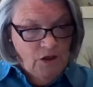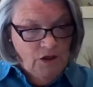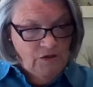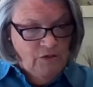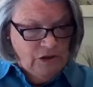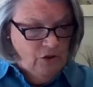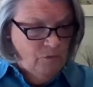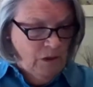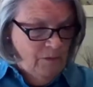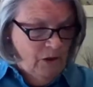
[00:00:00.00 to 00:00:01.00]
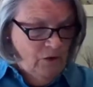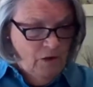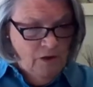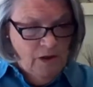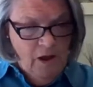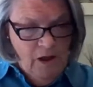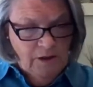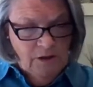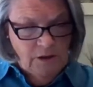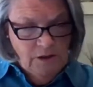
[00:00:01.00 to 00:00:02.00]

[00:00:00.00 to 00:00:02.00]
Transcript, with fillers: Just visit my mother on the island.